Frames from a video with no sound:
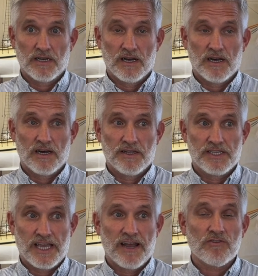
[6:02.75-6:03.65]
Uh,
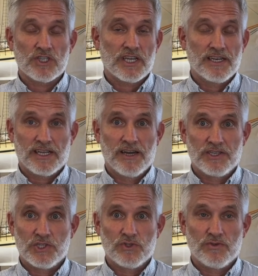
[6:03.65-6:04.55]
the average Kent County
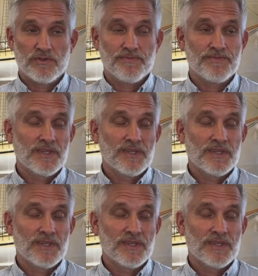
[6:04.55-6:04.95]
student